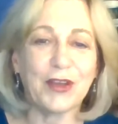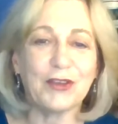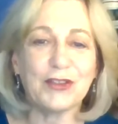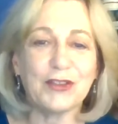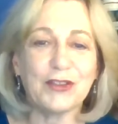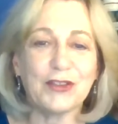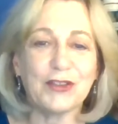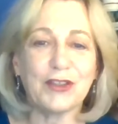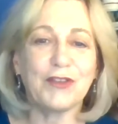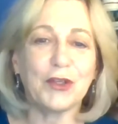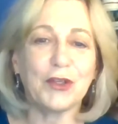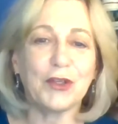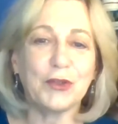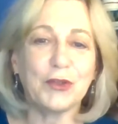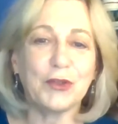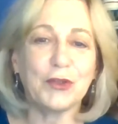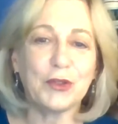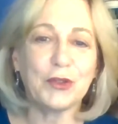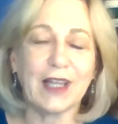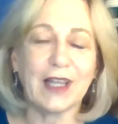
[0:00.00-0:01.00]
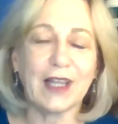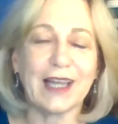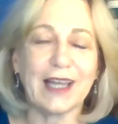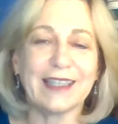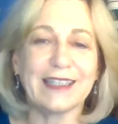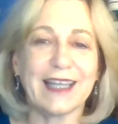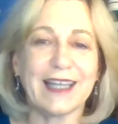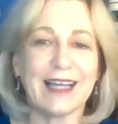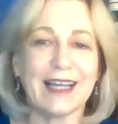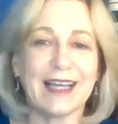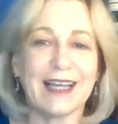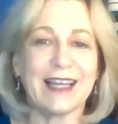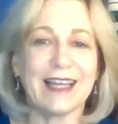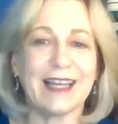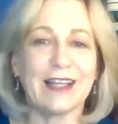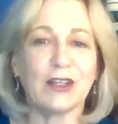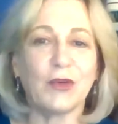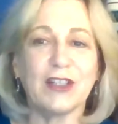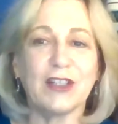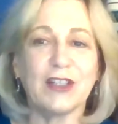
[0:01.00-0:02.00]
For those of you who would like to ask
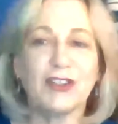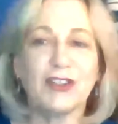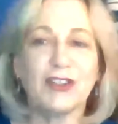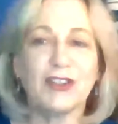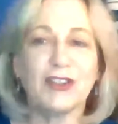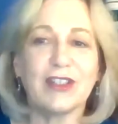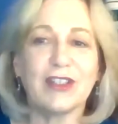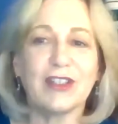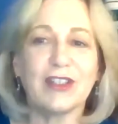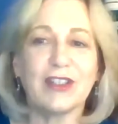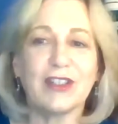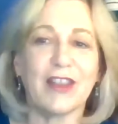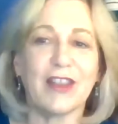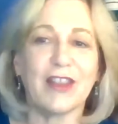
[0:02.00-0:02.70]
Dan questions,